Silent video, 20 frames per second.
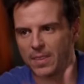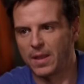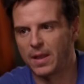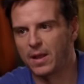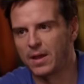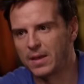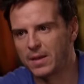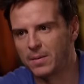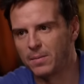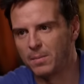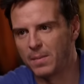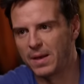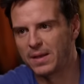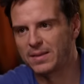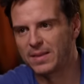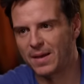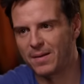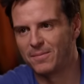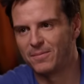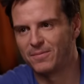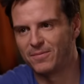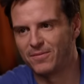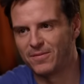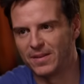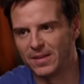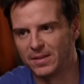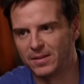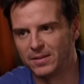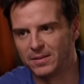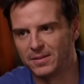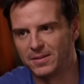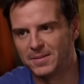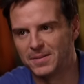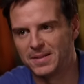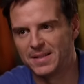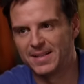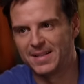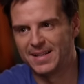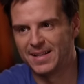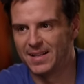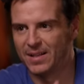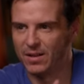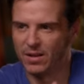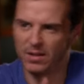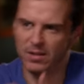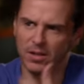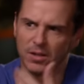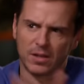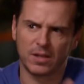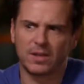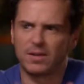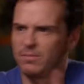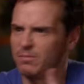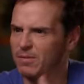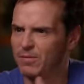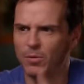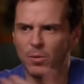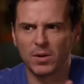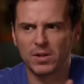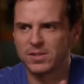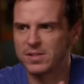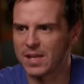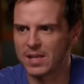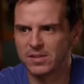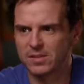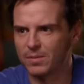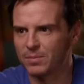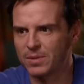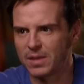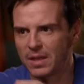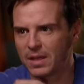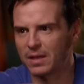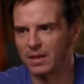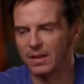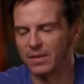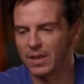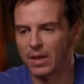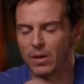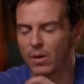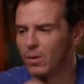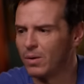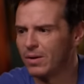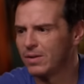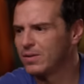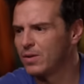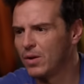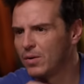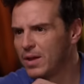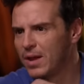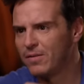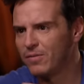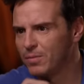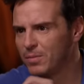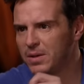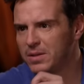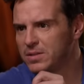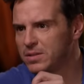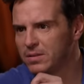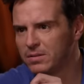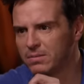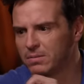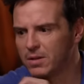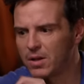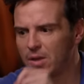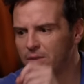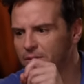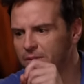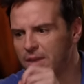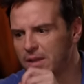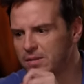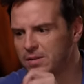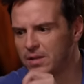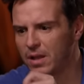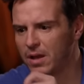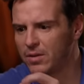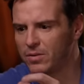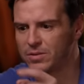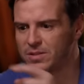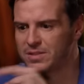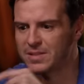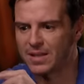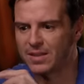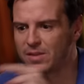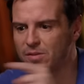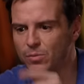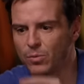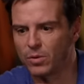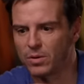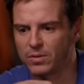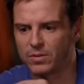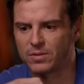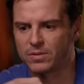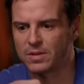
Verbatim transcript: I make them feel, look, if you want to say something and they go, is it okay for me to cut this line, or to say this word, or